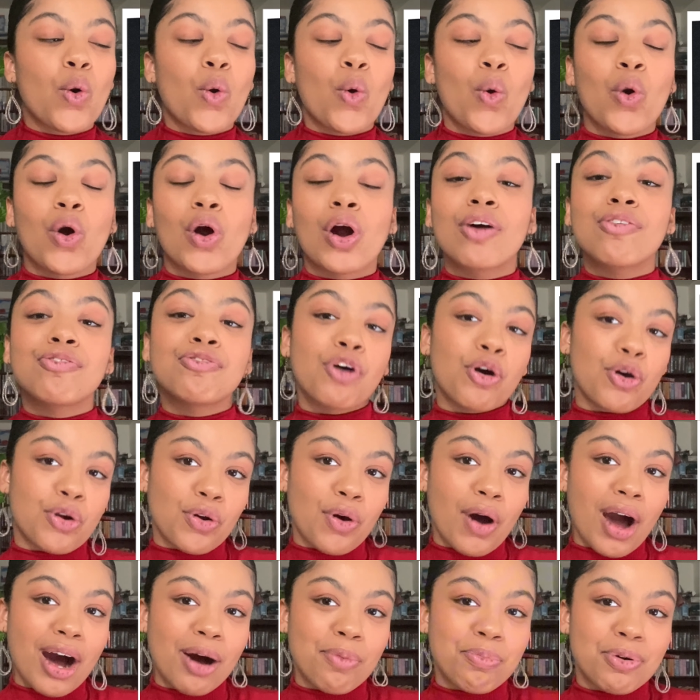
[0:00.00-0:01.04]
or photo
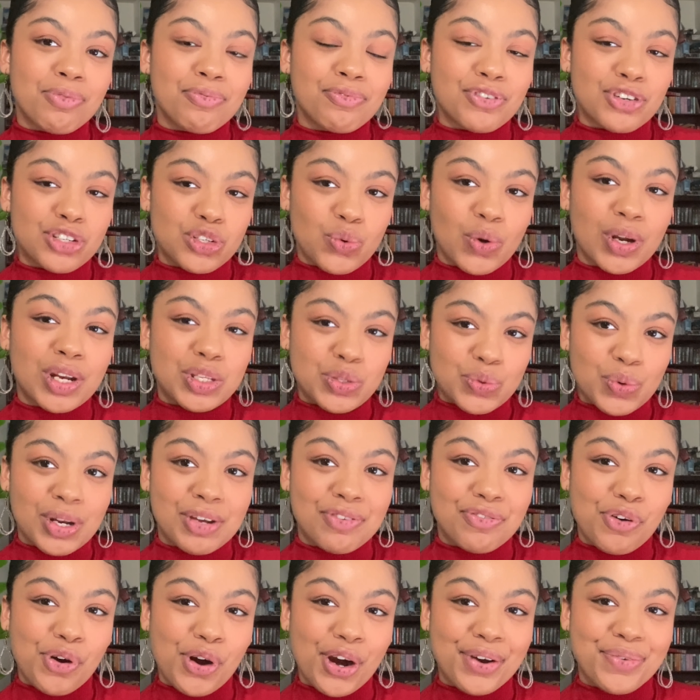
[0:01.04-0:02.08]
album for 2024.